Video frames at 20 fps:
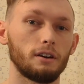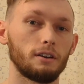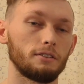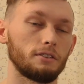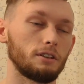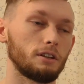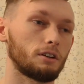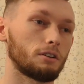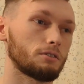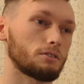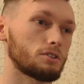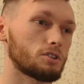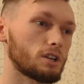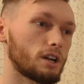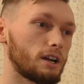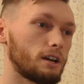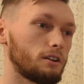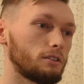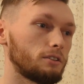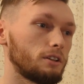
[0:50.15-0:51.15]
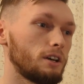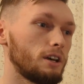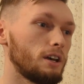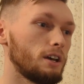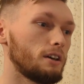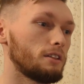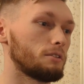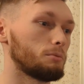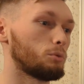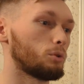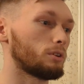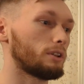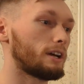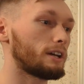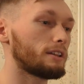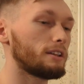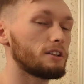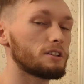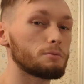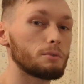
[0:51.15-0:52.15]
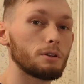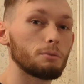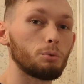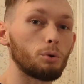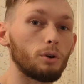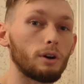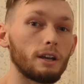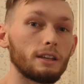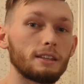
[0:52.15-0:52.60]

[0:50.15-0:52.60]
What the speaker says: The younger the child, the more likely it is to be a boy,